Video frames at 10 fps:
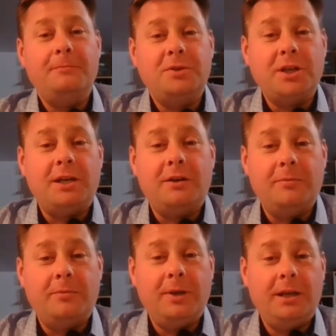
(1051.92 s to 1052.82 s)

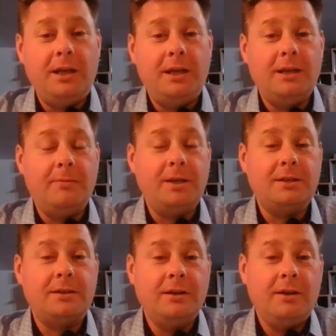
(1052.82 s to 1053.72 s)
Jacob in the
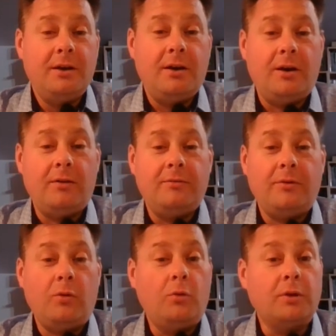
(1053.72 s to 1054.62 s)
midst of
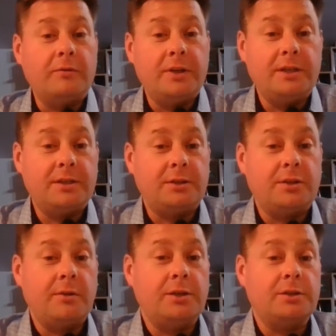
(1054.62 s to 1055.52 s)
all of these
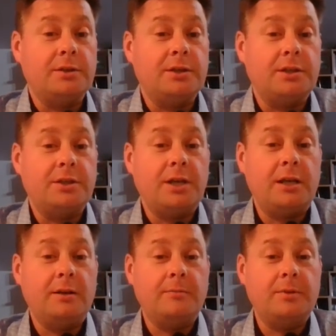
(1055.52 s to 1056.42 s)
situations. It's
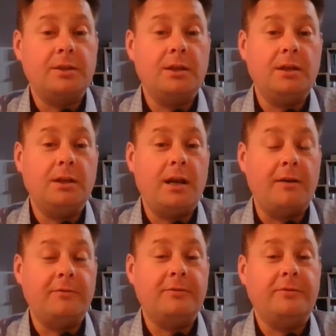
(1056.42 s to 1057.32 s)
Jacob's
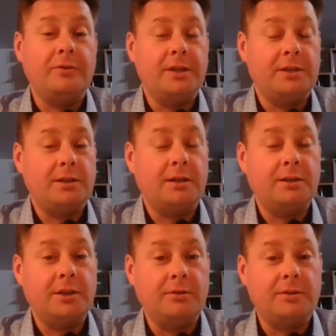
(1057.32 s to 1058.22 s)
love for his
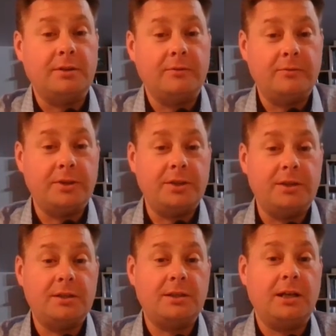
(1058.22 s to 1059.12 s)
son Joseph which
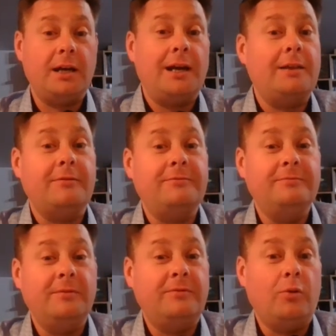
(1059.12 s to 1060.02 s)
is at the
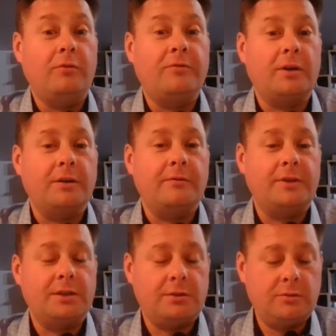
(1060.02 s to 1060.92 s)
forefront of
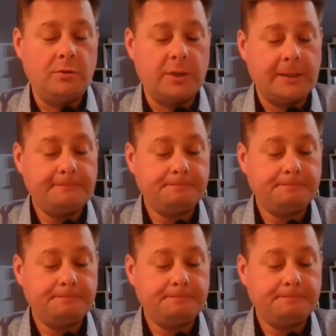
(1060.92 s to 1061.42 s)
this story.